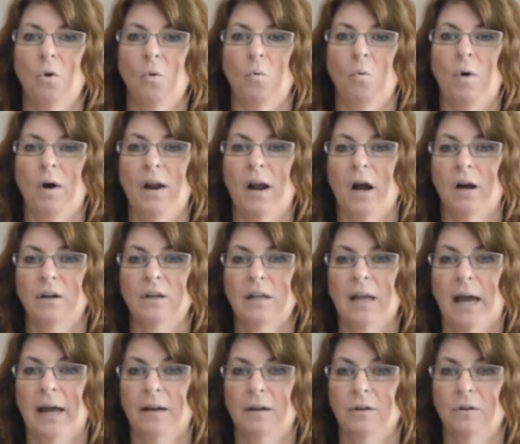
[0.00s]
what art
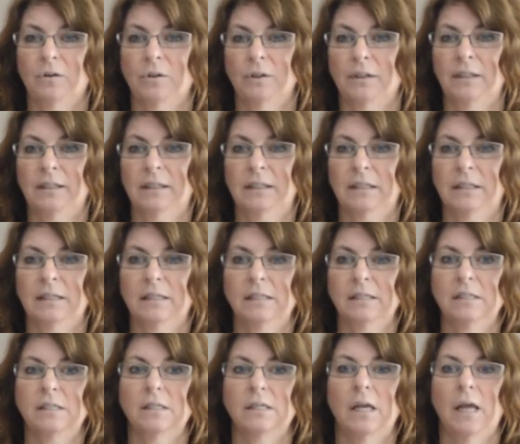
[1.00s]
category it
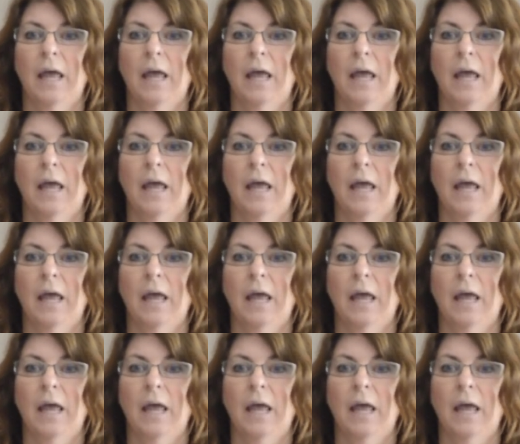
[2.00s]
is,